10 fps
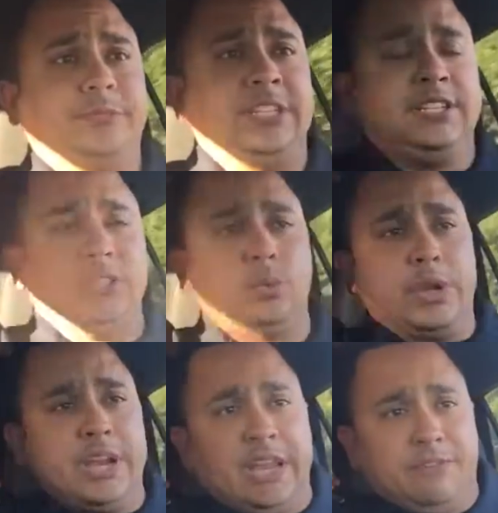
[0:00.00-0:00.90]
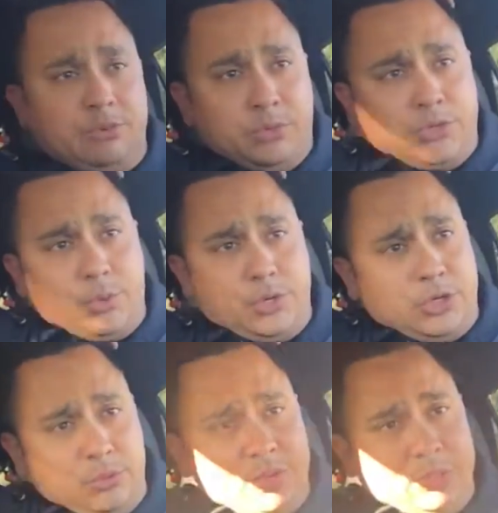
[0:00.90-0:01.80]
This is what I have to resort
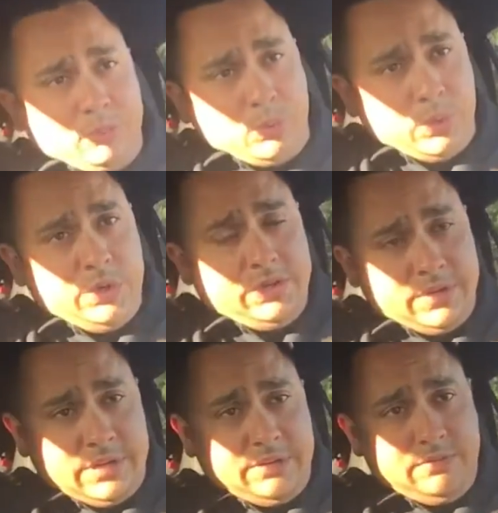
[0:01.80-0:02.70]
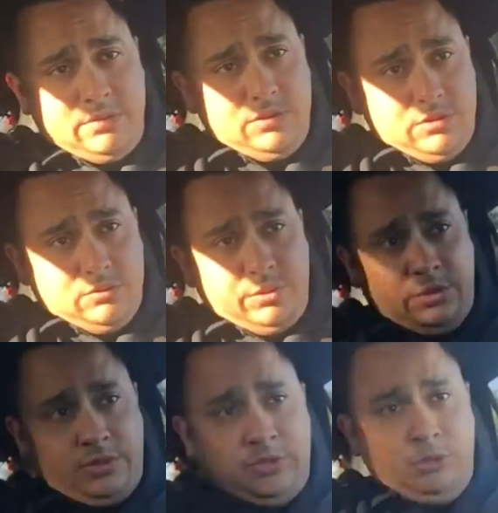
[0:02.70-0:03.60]
to at this point
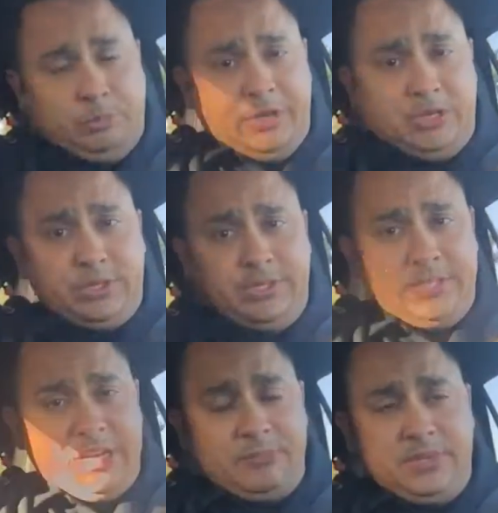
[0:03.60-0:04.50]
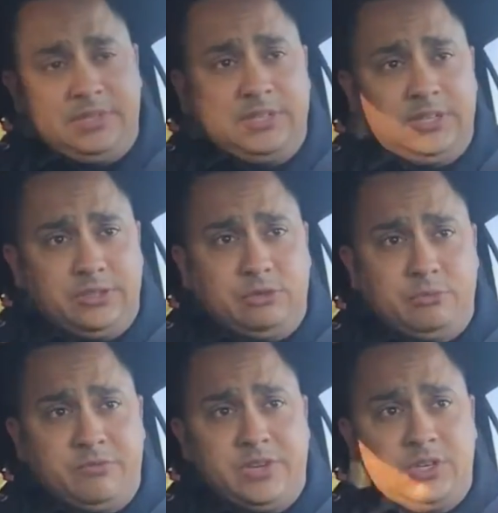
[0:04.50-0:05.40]
with the new special assignments and the
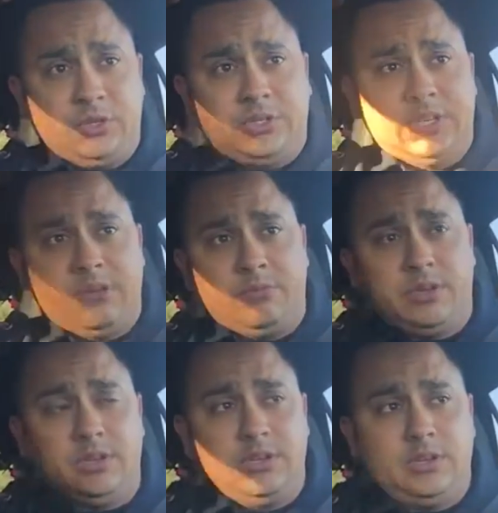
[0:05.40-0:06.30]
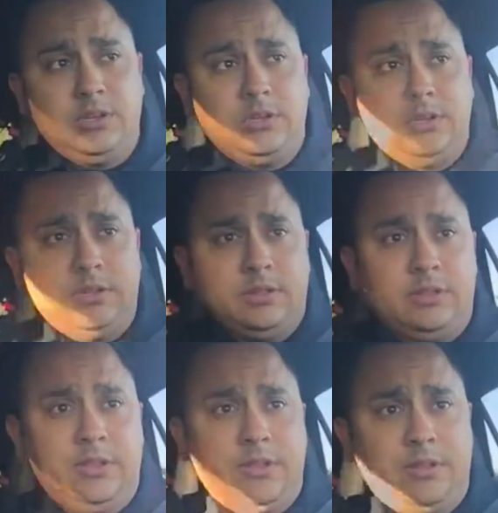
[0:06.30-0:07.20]
supervisor assignment.
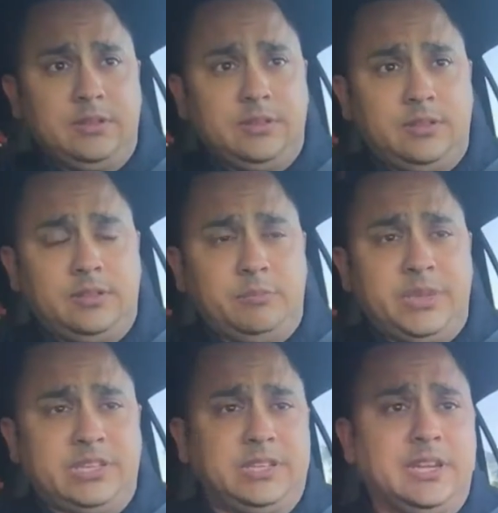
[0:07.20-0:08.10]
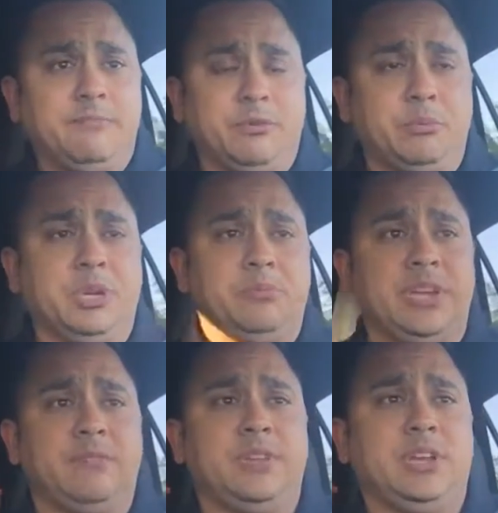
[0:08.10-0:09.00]
The best time for me to
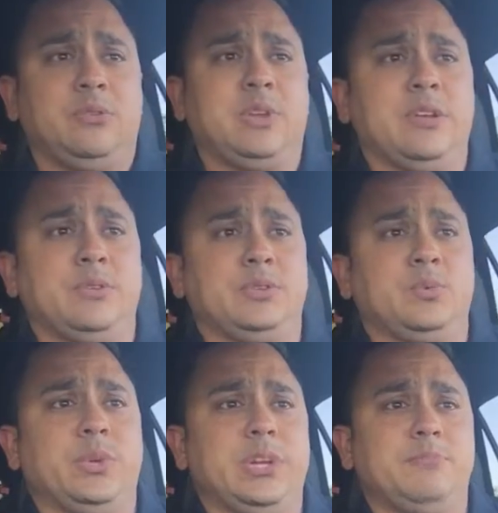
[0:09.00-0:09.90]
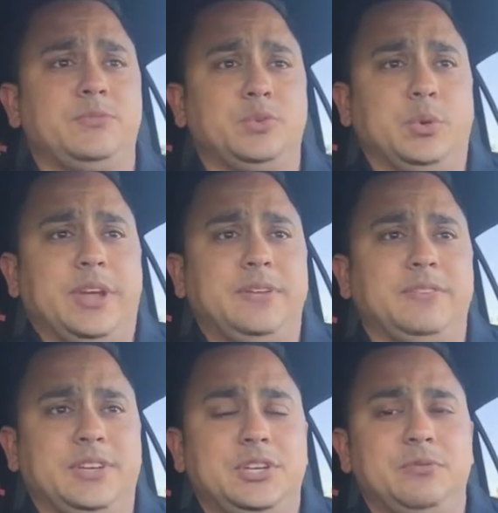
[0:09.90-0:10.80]
make a video now is when I'm
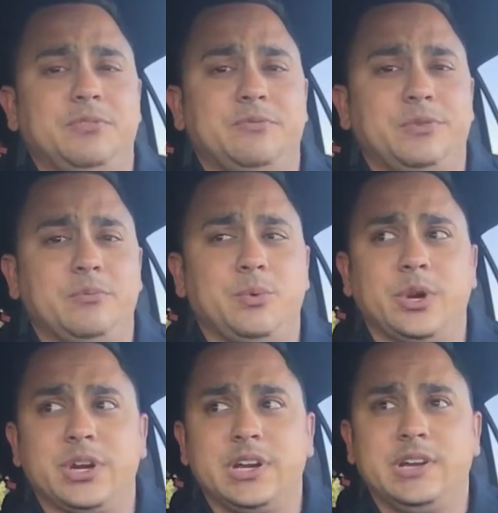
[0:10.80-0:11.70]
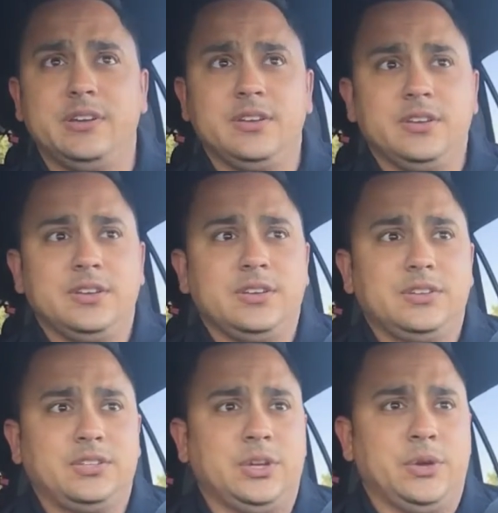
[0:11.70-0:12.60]
driving to and from work.
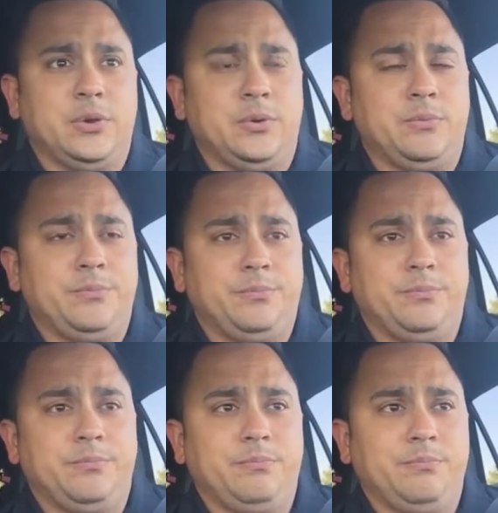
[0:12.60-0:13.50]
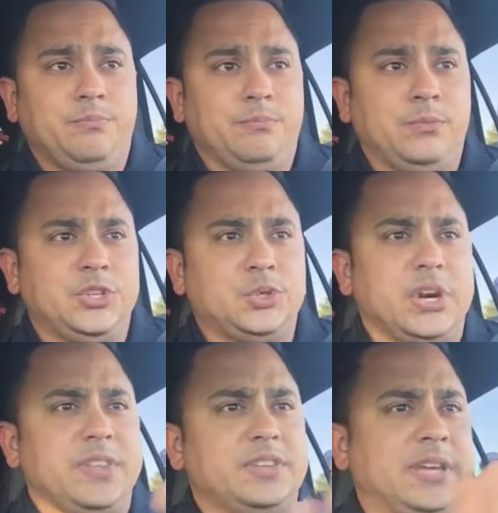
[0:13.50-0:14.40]
So let's
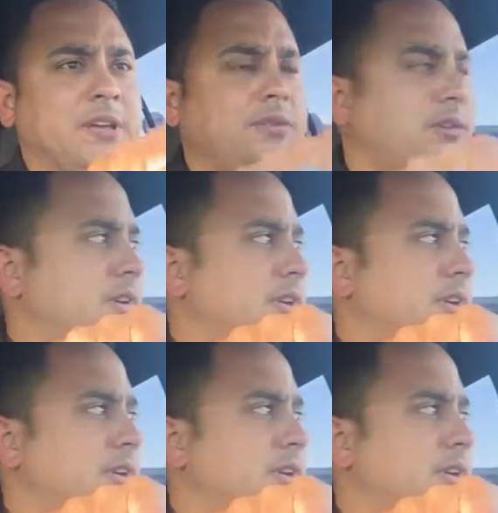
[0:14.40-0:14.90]
try this out.